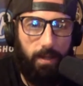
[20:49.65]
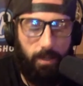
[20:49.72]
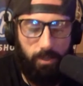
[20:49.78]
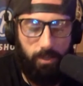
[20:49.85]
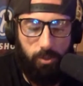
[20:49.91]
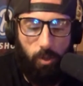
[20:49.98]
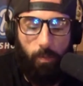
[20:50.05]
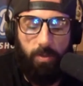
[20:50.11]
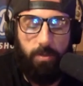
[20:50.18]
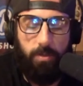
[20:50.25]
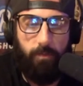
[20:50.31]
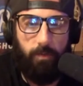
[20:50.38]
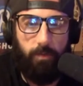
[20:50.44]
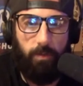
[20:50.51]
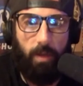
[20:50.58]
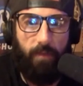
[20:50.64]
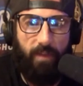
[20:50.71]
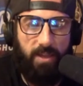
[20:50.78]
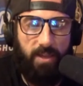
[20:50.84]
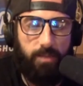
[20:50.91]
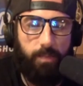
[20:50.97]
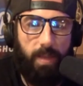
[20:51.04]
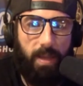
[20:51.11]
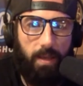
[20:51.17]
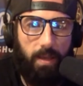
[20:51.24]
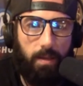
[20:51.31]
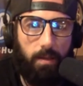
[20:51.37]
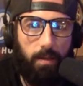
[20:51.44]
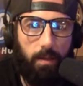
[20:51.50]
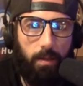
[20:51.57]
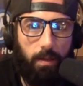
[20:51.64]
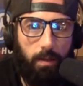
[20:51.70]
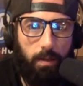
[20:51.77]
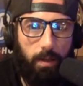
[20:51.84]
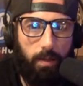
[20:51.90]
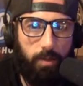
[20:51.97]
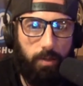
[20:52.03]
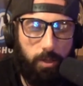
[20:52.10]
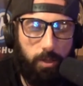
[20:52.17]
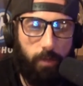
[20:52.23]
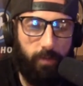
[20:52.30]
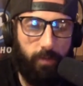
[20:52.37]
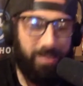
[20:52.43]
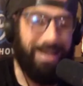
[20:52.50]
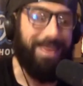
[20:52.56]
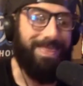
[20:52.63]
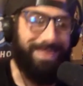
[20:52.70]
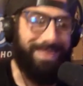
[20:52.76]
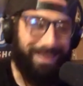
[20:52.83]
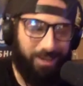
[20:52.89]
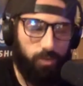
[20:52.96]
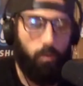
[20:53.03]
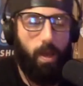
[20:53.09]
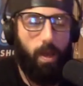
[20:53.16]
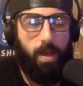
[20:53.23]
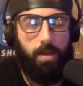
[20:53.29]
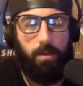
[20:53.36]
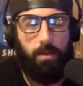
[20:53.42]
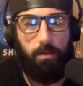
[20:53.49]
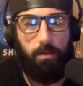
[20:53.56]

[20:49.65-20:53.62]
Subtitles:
Because so much of your life has been in service in this way.